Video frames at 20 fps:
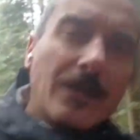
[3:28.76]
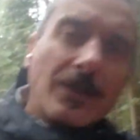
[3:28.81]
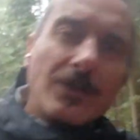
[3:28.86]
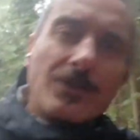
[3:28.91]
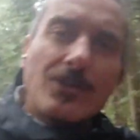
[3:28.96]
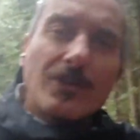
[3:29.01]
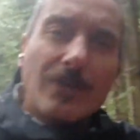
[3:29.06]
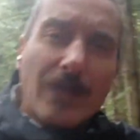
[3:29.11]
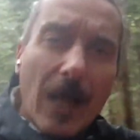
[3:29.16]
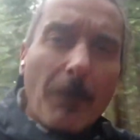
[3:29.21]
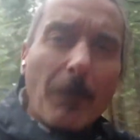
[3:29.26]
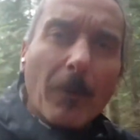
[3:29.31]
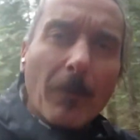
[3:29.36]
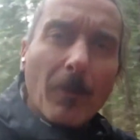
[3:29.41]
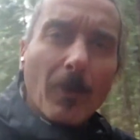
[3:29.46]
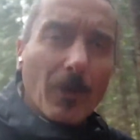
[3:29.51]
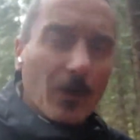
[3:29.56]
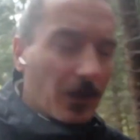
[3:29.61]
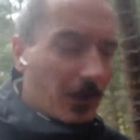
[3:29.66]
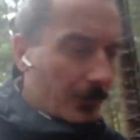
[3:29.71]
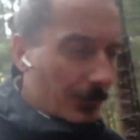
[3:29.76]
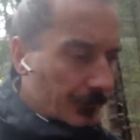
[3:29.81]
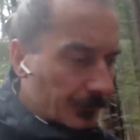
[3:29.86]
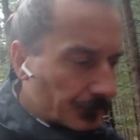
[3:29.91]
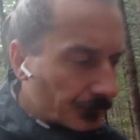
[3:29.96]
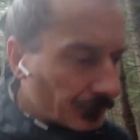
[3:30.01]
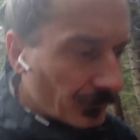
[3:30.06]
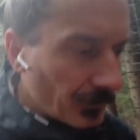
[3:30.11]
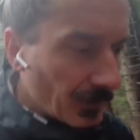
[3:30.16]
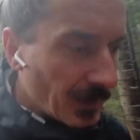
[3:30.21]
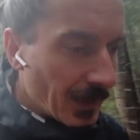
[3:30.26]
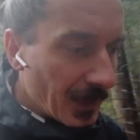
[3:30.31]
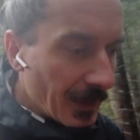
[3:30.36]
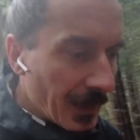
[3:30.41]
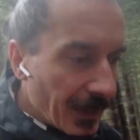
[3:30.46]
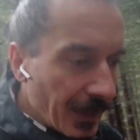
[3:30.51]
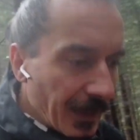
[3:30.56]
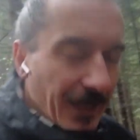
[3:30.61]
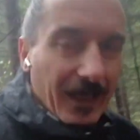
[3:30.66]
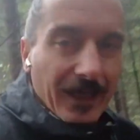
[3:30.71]
unstoppable
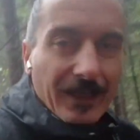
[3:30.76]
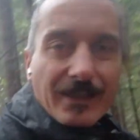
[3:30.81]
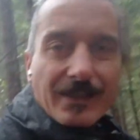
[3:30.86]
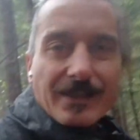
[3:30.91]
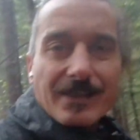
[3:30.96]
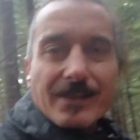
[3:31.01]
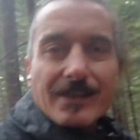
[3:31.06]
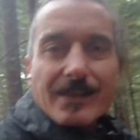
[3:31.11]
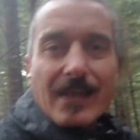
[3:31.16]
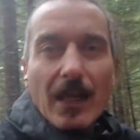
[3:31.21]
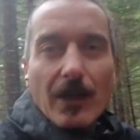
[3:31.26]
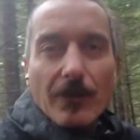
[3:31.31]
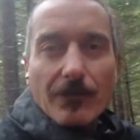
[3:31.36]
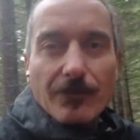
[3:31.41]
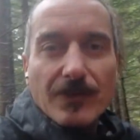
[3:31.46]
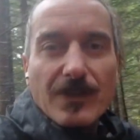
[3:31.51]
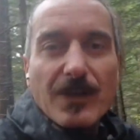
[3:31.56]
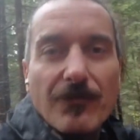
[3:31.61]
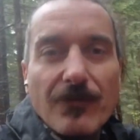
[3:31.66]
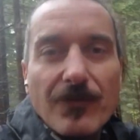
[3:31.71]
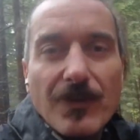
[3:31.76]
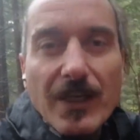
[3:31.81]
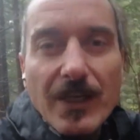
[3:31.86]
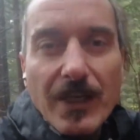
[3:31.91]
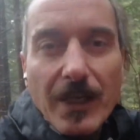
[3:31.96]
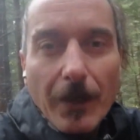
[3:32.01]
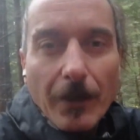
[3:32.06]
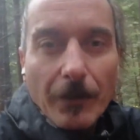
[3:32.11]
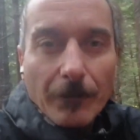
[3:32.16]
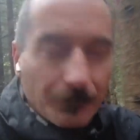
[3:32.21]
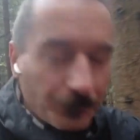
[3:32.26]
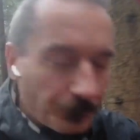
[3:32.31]
and it's self defeating.